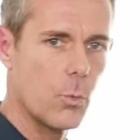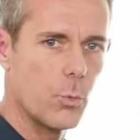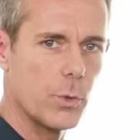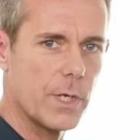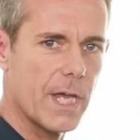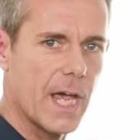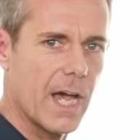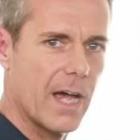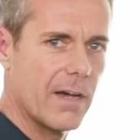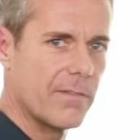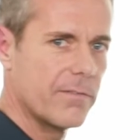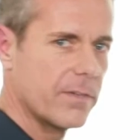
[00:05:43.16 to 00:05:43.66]
we
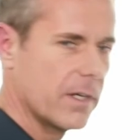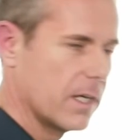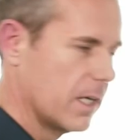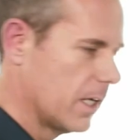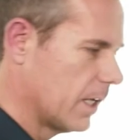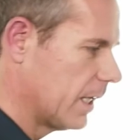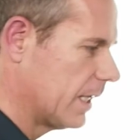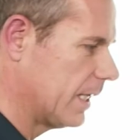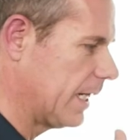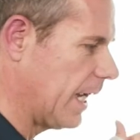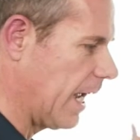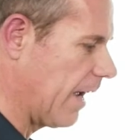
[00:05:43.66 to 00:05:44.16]
have
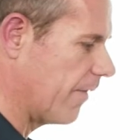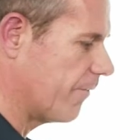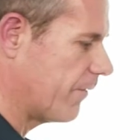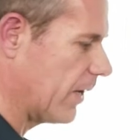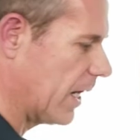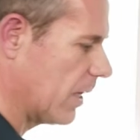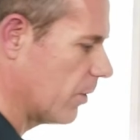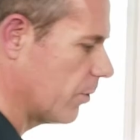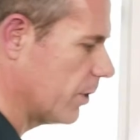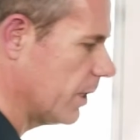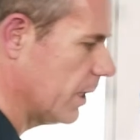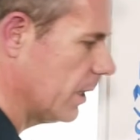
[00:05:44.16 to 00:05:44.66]
a
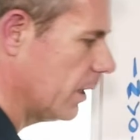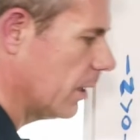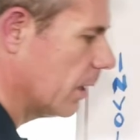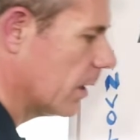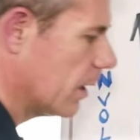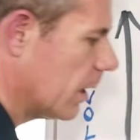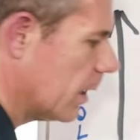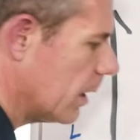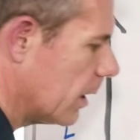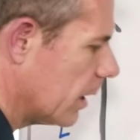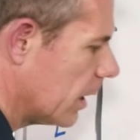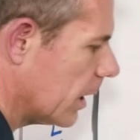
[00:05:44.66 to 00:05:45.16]
very
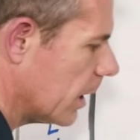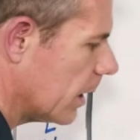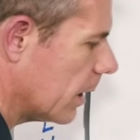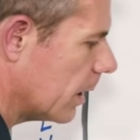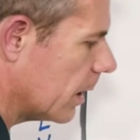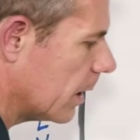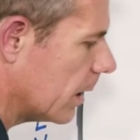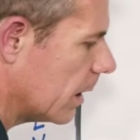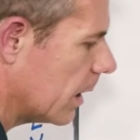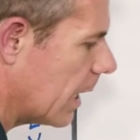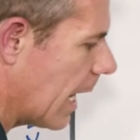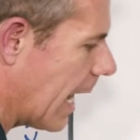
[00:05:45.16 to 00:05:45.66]

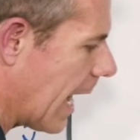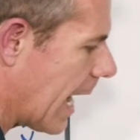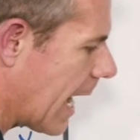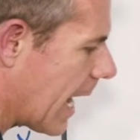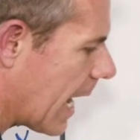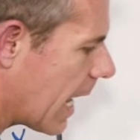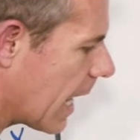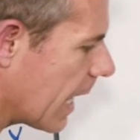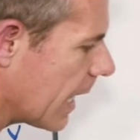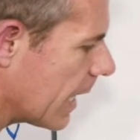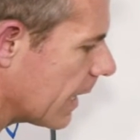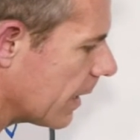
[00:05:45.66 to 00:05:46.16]

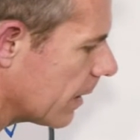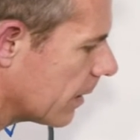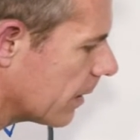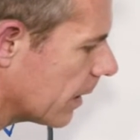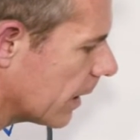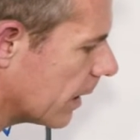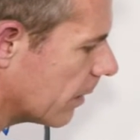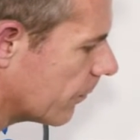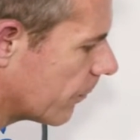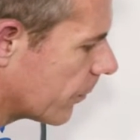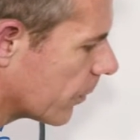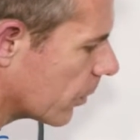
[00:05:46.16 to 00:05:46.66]
high
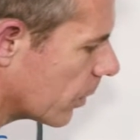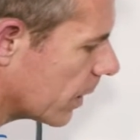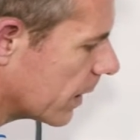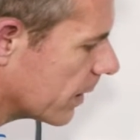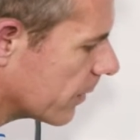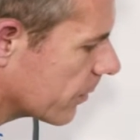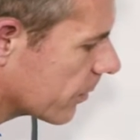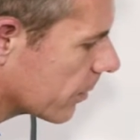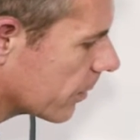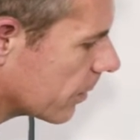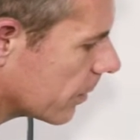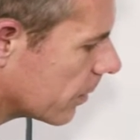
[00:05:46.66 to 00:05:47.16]

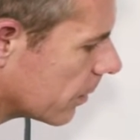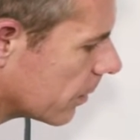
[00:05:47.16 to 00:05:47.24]
influence.